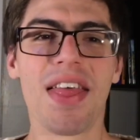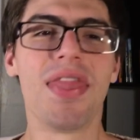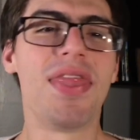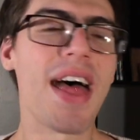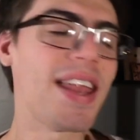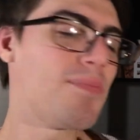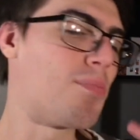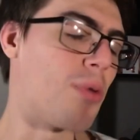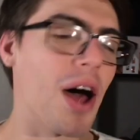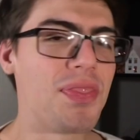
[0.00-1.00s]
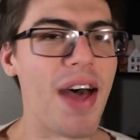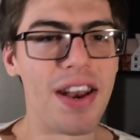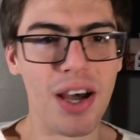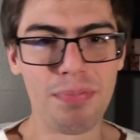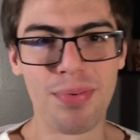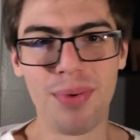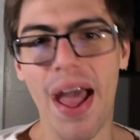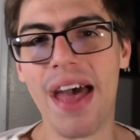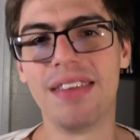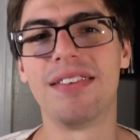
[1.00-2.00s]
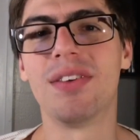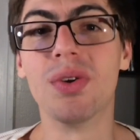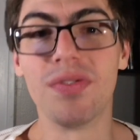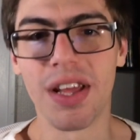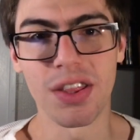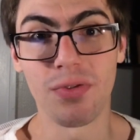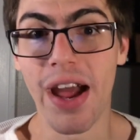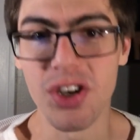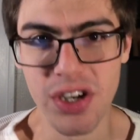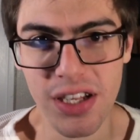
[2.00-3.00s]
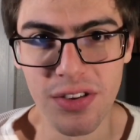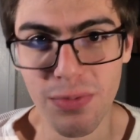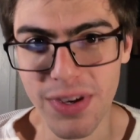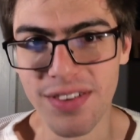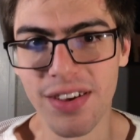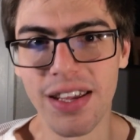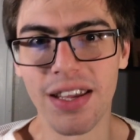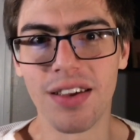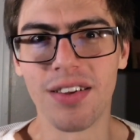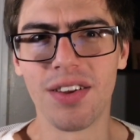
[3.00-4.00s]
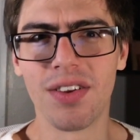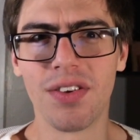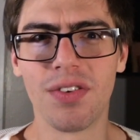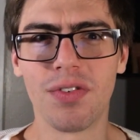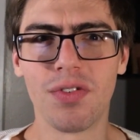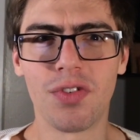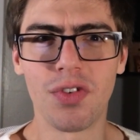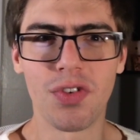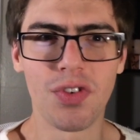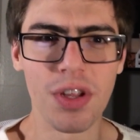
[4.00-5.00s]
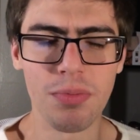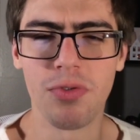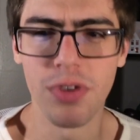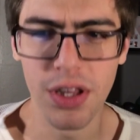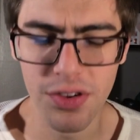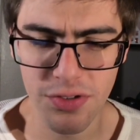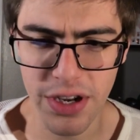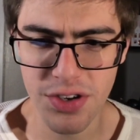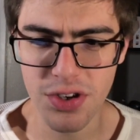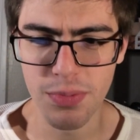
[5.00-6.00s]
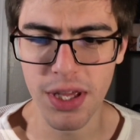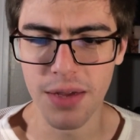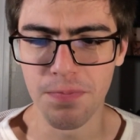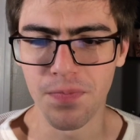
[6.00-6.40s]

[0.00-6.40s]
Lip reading: that it brought that up as sort of like the rationale and the reasoning just seemed really strange to me.